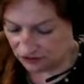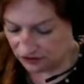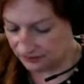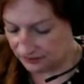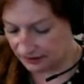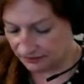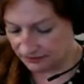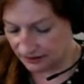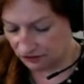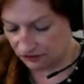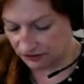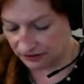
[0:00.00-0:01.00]

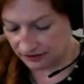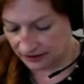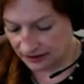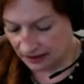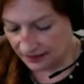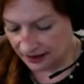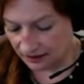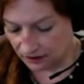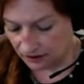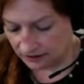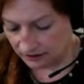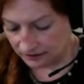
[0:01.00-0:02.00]
Convention. That
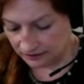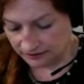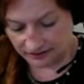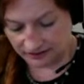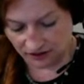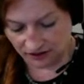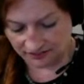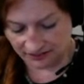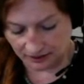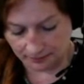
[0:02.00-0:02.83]
article did not set up